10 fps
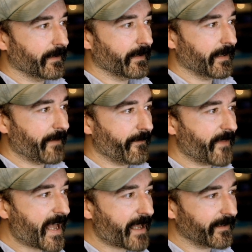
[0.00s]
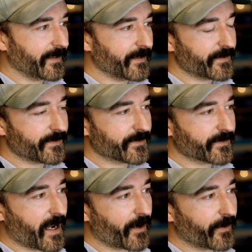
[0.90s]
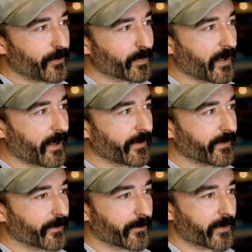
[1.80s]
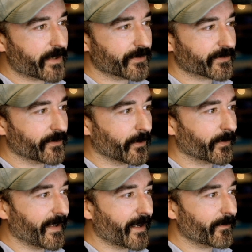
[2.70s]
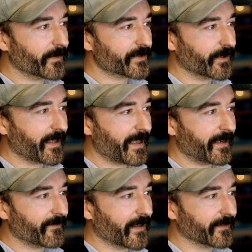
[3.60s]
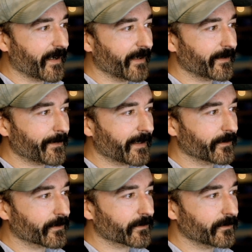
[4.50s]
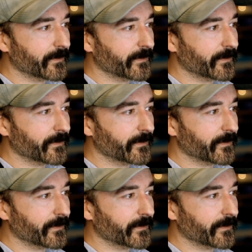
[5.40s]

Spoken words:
And that is how you plot your regression slope. Well, now we're just going to edit that line to make it look cool.